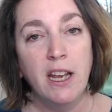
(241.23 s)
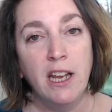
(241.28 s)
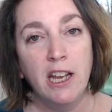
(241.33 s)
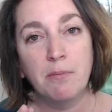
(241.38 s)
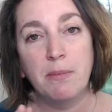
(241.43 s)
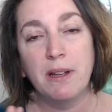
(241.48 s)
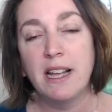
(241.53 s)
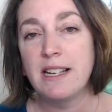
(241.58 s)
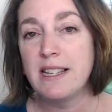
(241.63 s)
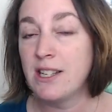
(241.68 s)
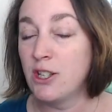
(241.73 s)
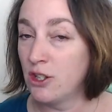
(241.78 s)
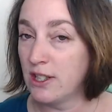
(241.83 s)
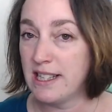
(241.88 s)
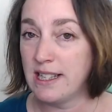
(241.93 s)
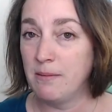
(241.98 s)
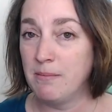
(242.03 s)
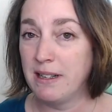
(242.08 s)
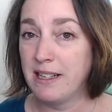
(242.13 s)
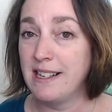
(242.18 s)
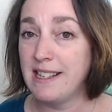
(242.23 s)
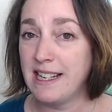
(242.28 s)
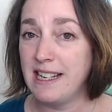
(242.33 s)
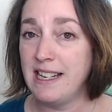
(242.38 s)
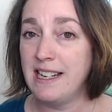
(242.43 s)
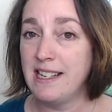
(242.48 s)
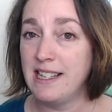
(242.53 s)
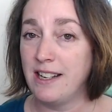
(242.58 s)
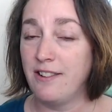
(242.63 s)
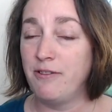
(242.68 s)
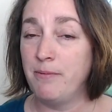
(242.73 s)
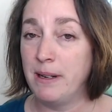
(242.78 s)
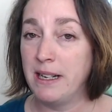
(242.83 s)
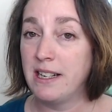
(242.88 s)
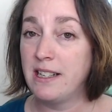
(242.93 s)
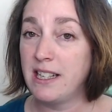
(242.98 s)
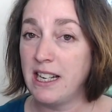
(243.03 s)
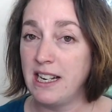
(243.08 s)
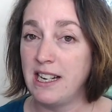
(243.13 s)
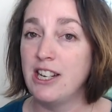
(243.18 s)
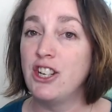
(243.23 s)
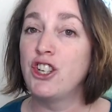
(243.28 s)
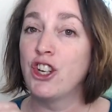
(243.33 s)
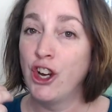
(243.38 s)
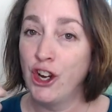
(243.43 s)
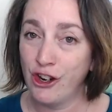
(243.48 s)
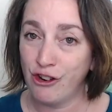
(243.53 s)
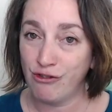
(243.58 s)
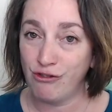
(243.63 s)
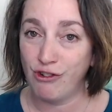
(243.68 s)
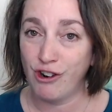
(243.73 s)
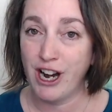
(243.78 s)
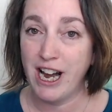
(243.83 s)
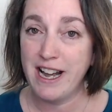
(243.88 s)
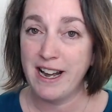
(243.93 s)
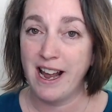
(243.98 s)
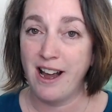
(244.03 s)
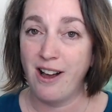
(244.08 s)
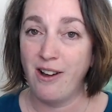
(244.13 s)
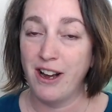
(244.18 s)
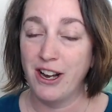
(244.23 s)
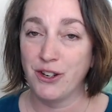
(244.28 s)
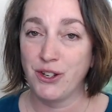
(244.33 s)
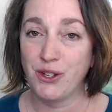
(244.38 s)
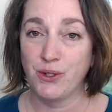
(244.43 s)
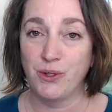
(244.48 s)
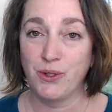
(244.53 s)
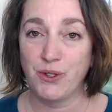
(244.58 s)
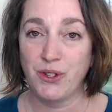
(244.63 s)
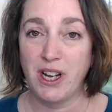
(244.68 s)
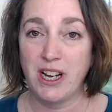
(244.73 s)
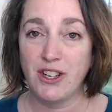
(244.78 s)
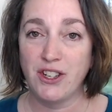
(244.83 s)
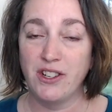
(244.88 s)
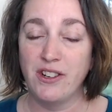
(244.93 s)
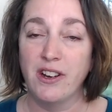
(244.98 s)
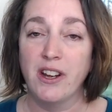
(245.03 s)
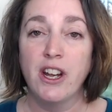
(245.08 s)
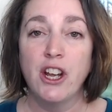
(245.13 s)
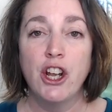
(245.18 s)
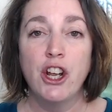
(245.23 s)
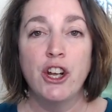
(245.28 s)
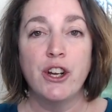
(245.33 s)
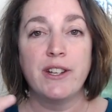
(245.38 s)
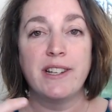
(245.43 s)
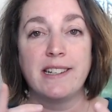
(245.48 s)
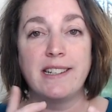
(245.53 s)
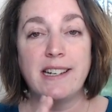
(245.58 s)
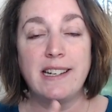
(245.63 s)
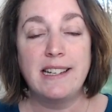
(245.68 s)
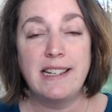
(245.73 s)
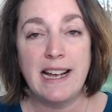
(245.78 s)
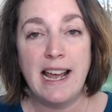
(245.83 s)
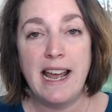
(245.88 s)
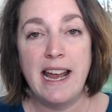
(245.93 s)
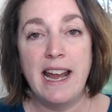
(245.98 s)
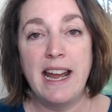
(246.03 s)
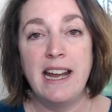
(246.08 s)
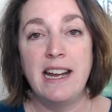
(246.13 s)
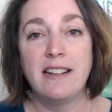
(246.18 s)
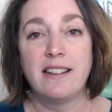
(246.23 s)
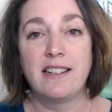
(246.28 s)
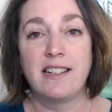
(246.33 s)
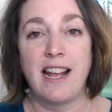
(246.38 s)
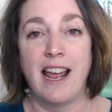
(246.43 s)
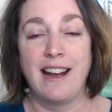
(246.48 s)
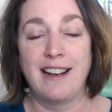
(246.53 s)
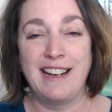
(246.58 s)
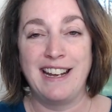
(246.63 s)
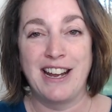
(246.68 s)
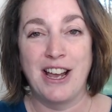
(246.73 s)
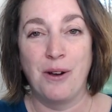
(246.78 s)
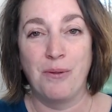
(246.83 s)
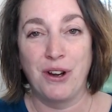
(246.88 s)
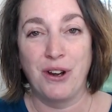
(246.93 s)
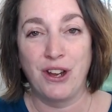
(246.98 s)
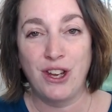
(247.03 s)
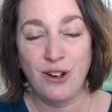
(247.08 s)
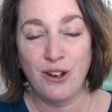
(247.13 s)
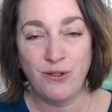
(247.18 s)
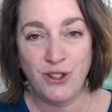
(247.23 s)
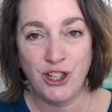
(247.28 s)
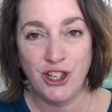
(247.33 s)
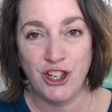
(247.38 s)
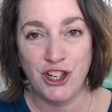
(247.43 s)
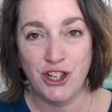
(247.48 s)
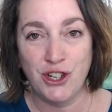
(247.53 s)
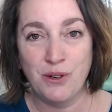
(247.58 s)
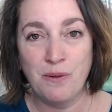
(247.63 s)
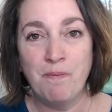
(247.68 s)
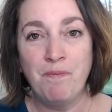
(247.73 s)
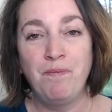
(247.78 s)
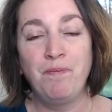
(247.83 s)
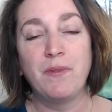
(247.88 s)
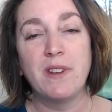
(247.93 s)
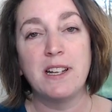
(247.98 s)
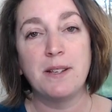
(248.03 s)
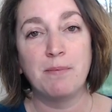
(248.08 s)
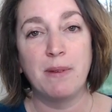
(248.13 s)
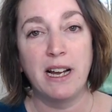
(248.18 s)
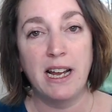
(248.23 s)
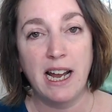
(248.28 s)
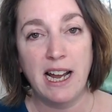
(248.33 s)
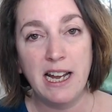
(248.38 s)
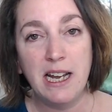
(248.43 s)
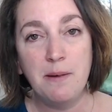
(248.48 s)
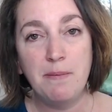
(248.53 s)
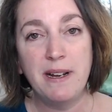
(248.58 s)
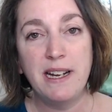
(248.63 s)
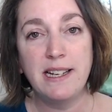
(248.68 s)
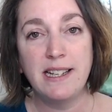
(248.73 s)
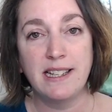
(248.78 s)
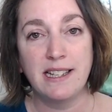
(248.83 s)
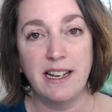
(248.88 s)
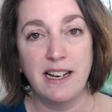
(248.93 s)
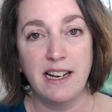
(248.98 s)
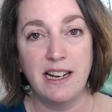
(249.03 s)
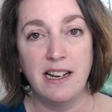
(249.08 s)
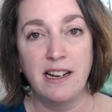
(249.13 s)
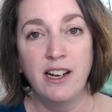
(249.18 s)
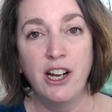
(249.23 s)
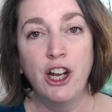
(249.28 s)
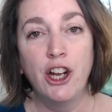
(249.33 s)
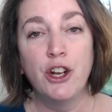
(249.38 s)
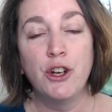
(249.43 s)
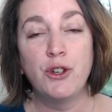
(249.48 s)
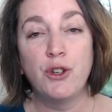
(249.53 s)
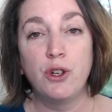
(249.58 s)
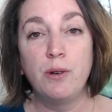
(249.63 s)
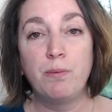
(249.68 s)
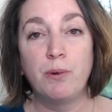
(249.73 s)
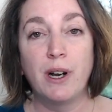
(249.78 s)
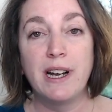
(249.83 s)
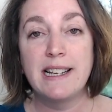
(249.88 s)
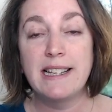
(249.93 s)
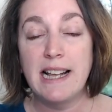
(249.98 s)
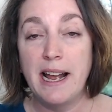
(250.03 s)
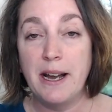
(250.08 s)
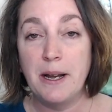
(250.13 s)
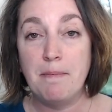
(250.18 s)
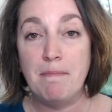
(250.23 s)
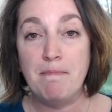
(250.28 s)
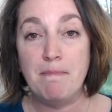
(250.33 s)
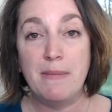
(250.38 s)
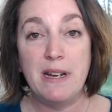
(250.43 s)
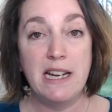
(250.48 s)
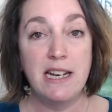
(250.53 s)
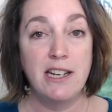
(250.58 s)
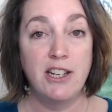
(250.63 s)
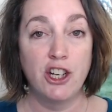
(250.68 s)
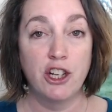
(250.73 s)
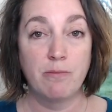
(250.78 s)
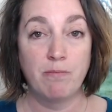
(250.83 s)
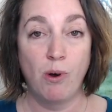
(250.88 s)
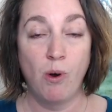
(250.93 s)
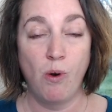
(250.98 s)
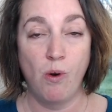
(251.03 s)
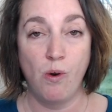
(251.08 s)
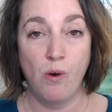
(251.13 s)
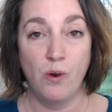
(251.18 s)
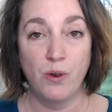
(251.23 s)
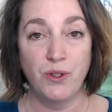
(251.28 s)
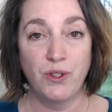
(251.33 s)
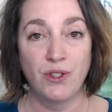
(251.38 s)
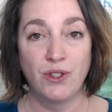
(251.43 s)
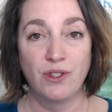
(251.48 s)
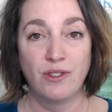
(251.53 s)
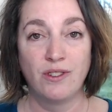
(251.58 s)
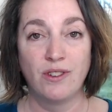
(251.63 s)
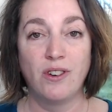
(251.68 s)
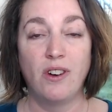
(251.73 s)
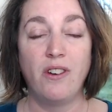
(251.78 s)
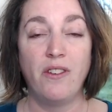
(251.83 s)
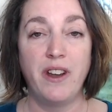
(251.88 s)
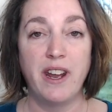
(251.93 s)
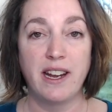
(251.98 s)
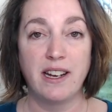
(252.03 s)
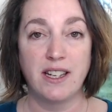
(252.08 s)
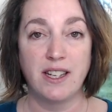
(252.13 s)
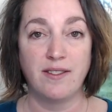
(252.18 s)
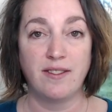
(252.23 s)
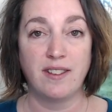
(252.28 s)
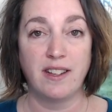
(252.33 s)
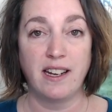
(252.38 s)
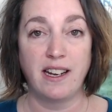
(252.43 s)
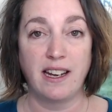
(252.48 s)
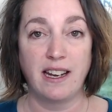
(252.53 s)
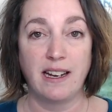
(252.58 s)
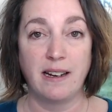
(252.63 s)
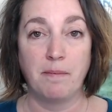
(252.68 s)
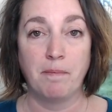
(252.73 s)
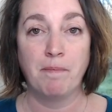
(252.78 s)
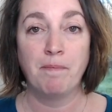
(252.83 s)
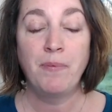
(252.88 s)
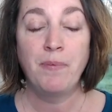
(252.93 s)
But that's not something that's easy for me to teach right now in a short session. So today, the technique I want to give to you is my ABC to press an immediate pause on negative thinking.